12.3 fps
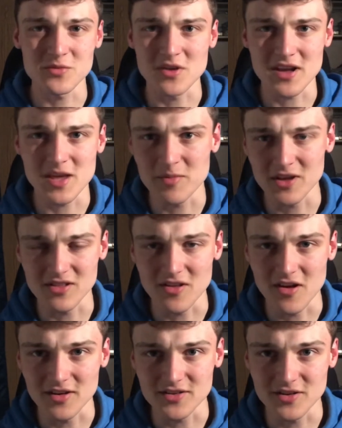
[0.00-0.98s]
We're not keeping it
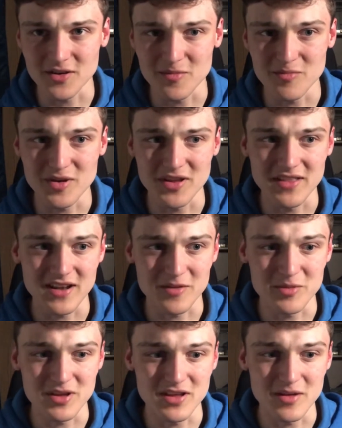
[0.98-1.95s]
long term, but that'll
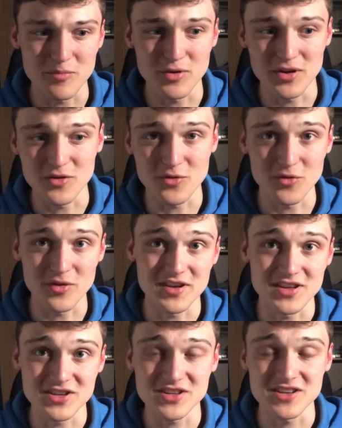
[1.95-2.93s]
be a pretty cool
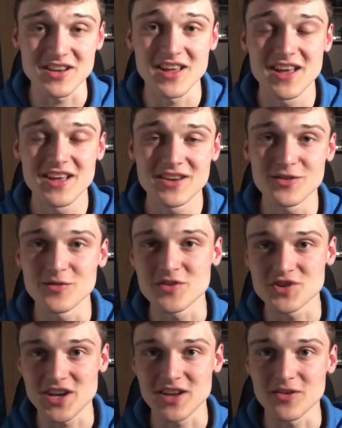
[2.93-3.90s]
addition to the
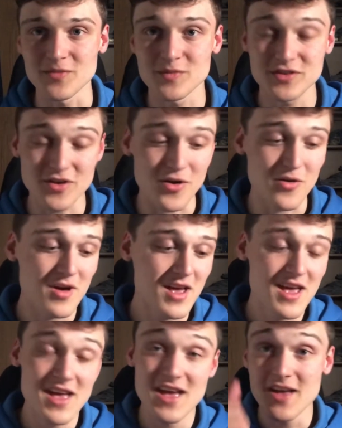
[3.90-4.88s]
channel. So
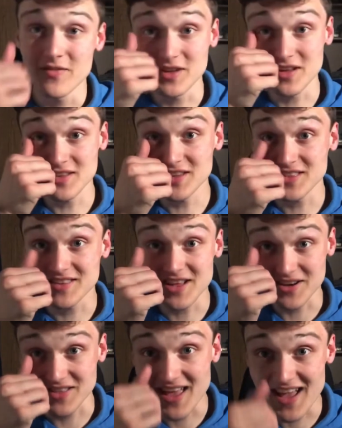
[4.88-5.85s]
if you guys like the
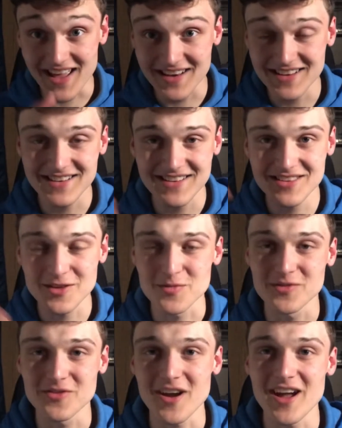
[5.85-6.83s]
sound of that,
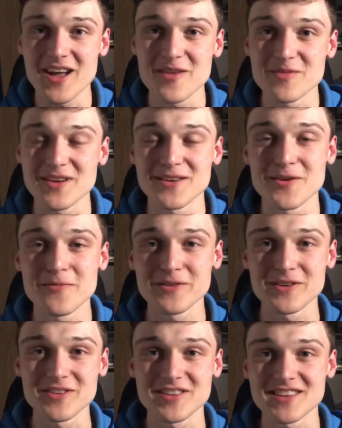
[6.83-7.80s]
subscribe, and
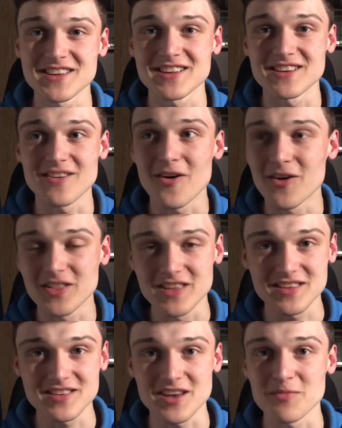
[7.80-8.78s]
hopefully you'll see it all
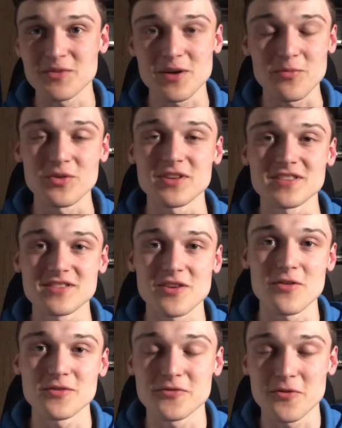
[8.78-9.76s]
this summer. I'm really
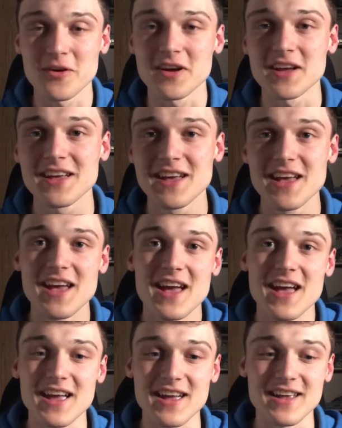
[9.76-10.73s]
stoked for it,
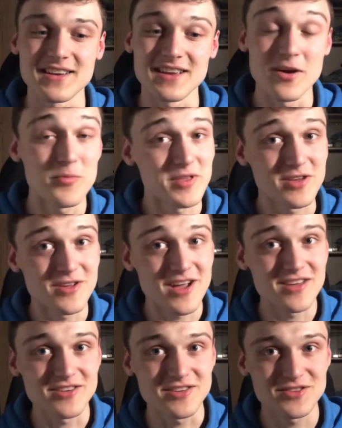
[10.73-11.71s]
and I hope that you
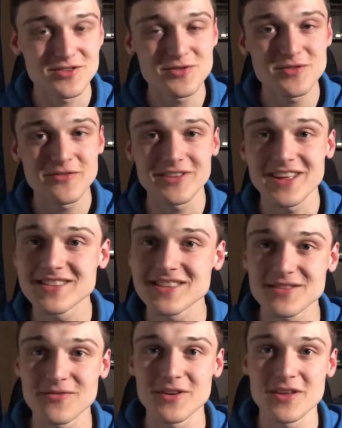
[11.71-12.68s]
guys are too. If you like
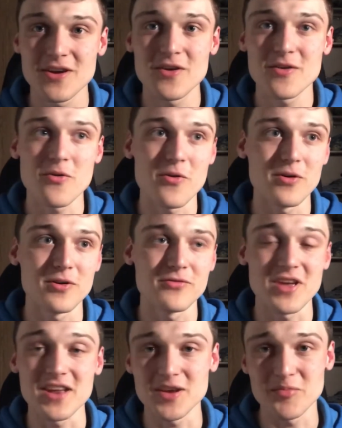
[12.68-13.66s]
this video, or if
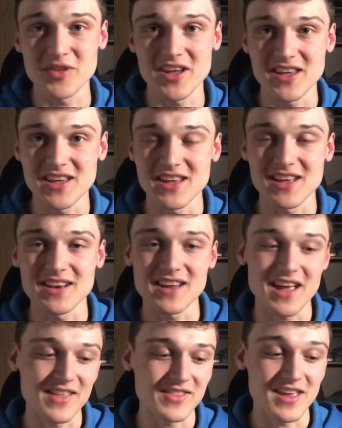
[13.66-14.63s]
you end up liking it
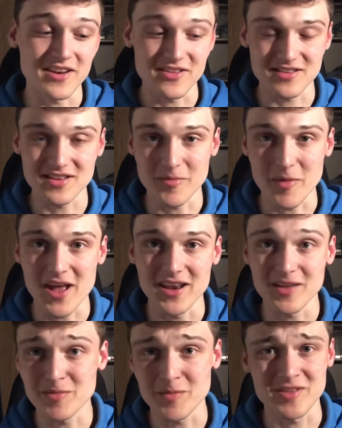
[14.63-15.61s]
at the end of the
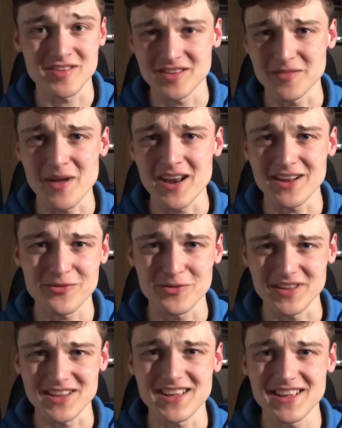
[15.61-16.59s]
cinematic, maybe the cinematic
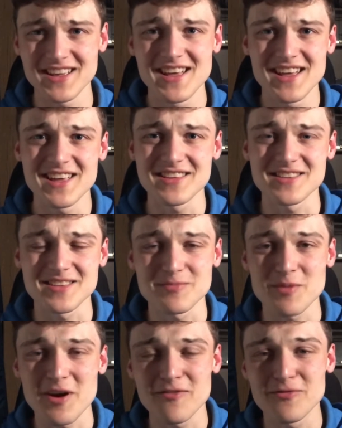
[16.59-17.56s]
really hits the
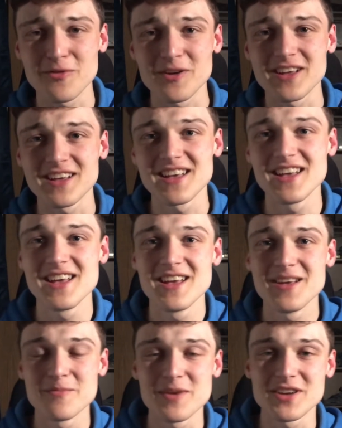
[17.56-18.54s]
spot for you,
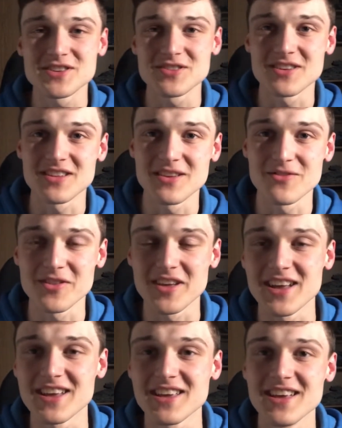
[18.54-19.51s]
make sure you leave a
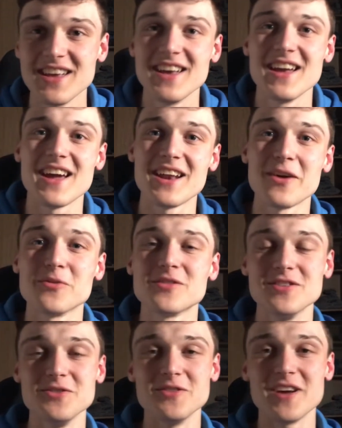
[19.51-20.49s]
like, and I will
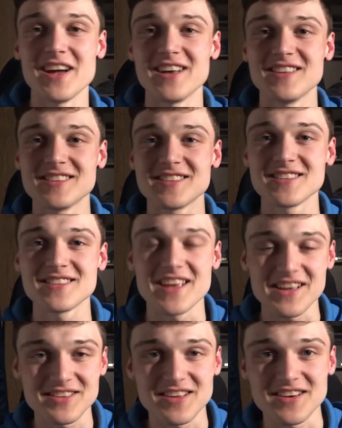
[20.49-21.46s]
see you guys
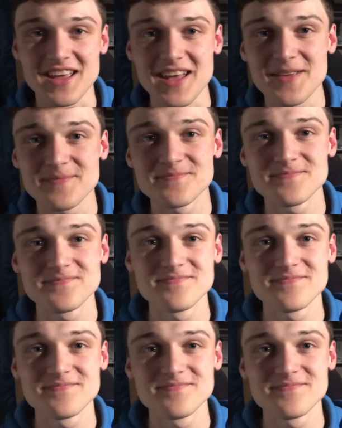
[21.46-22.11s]
next Sunday.